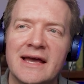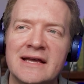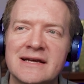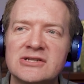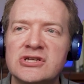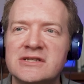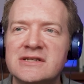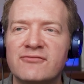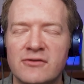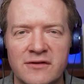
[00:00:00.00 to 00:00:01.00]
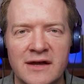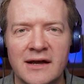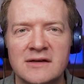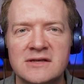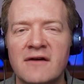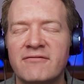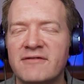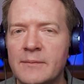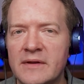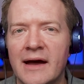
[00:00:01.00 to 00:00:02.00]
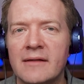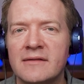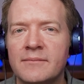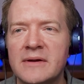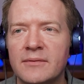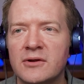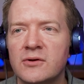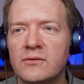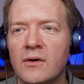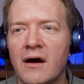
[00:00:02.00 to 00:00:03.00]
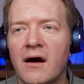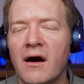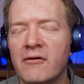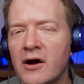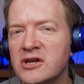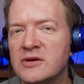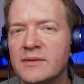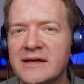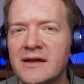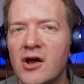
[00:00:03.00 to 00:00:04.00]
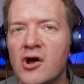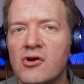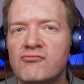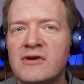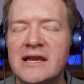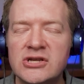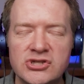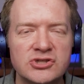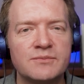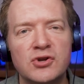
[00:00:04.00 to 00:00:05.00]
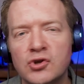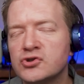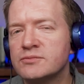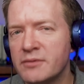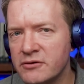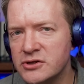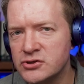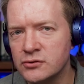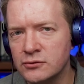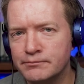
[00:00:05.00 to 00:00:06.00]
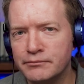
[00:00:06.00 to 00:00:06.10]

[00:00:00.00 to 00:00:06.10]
actually a different thing, as a flip in that. The people who are arguably religious but not spiritual.